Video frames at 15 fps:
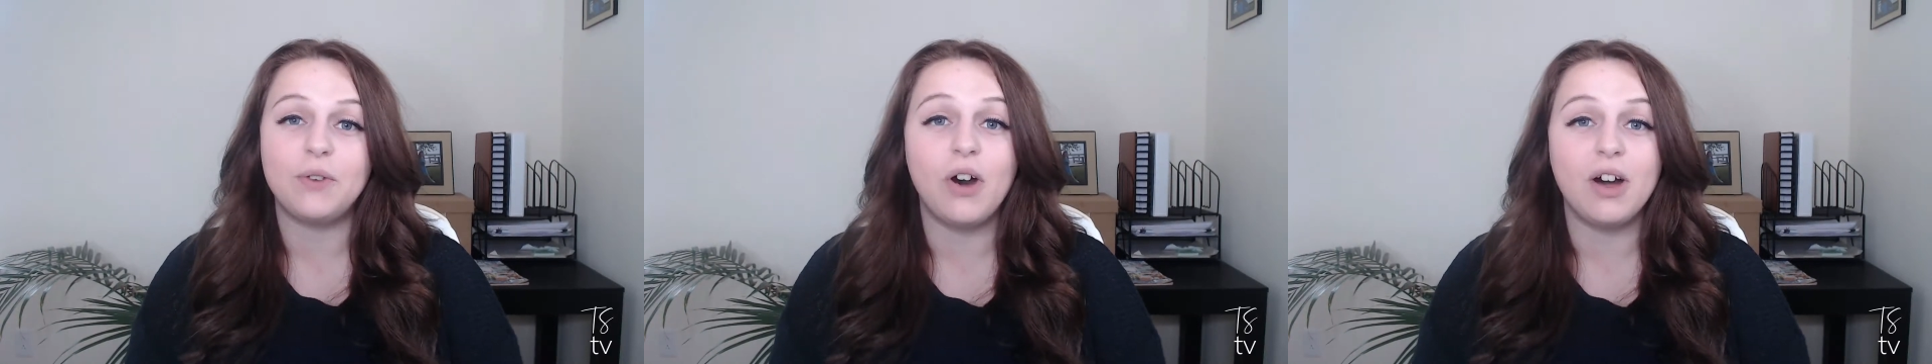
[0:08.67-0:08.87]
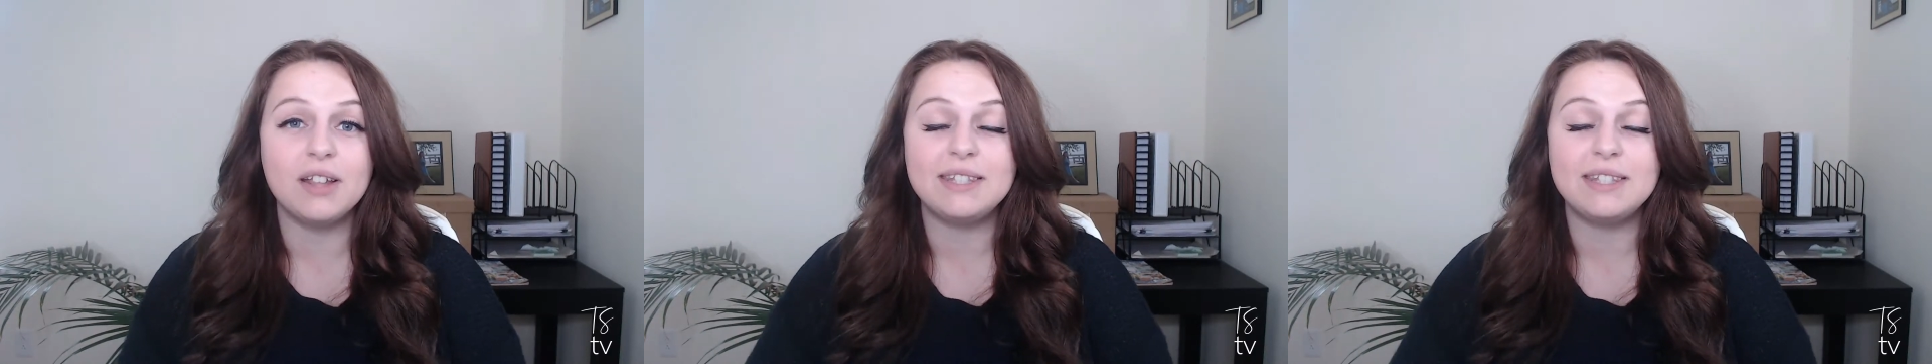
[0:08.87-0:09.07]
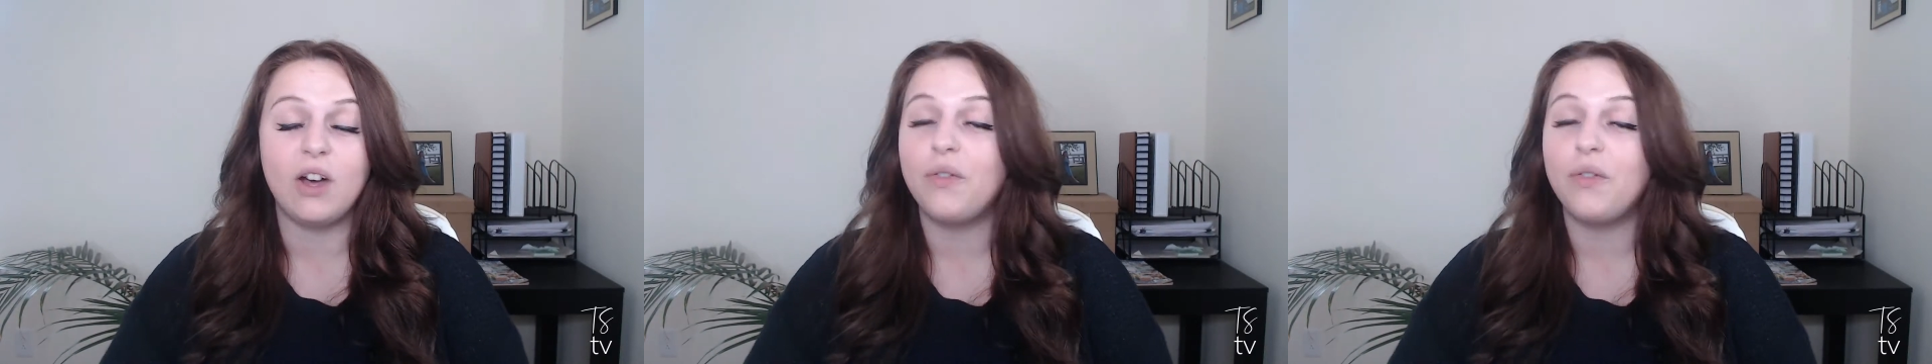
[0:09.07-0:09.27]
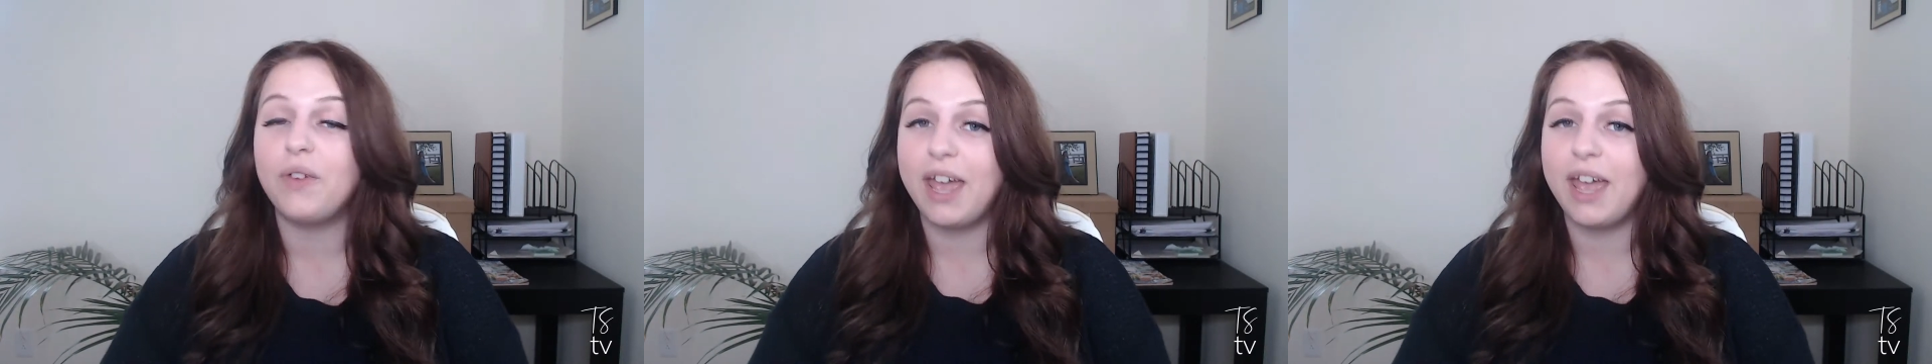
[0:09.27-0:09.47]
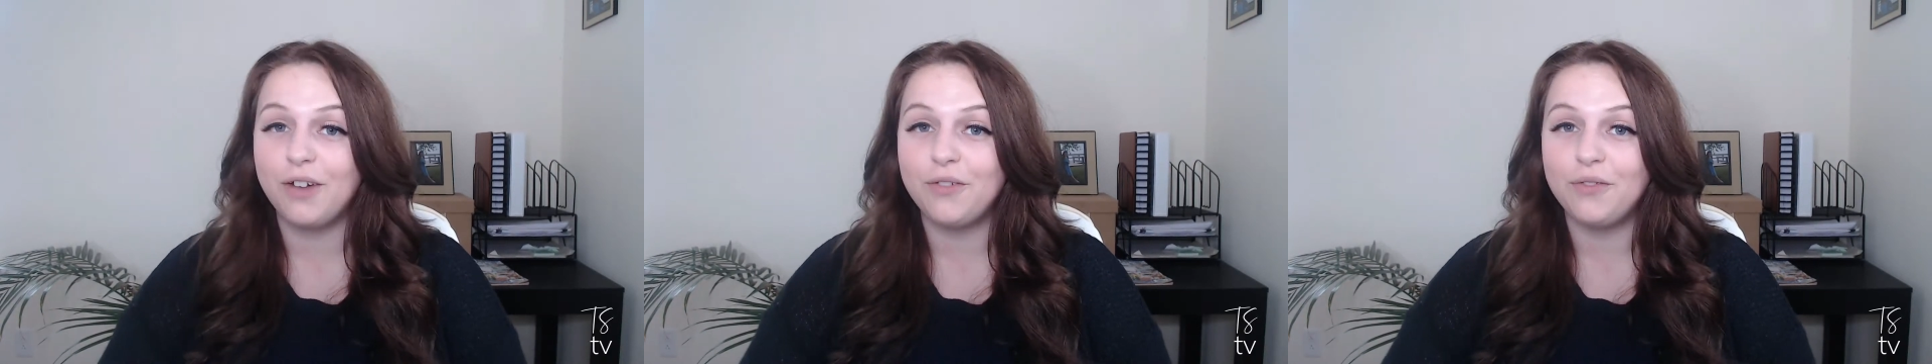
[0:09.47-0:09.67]
on
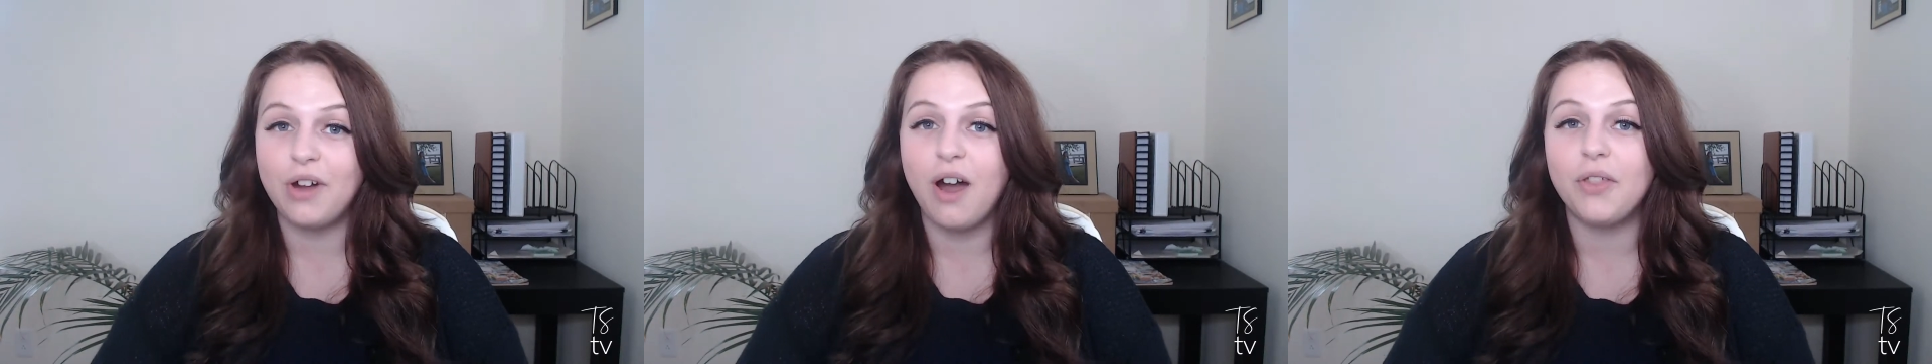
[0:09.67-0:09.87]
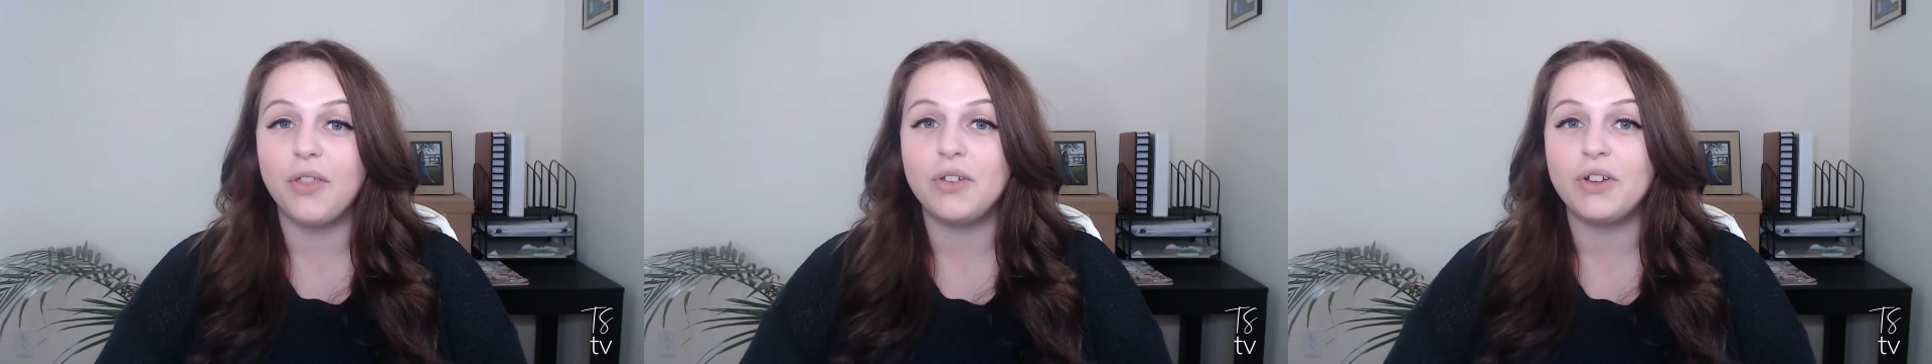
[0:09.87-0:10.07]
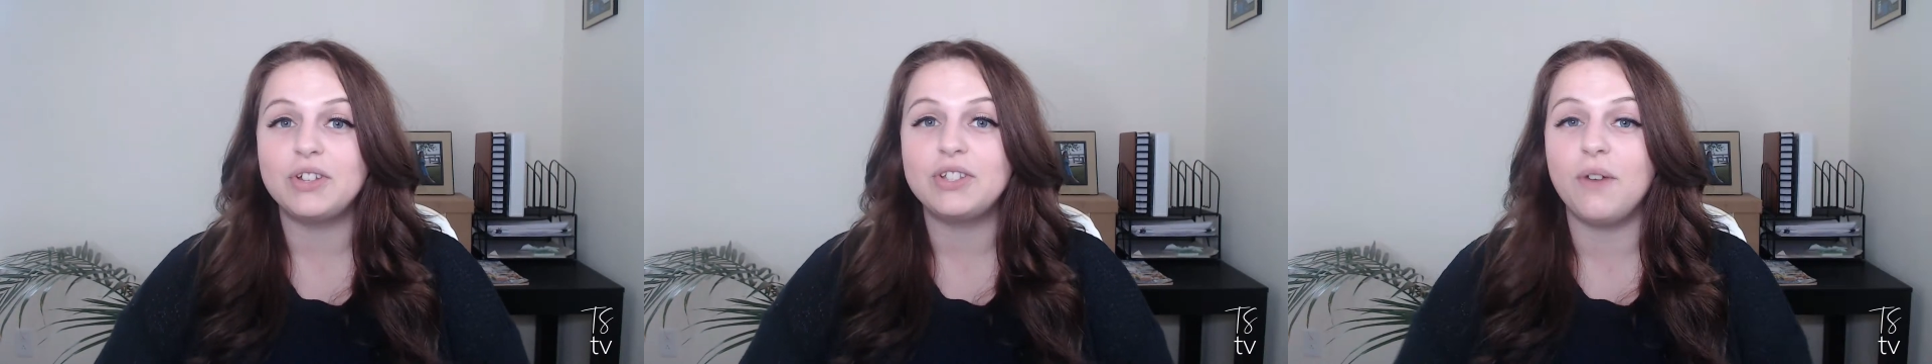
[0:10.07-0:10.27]
self-care for authors,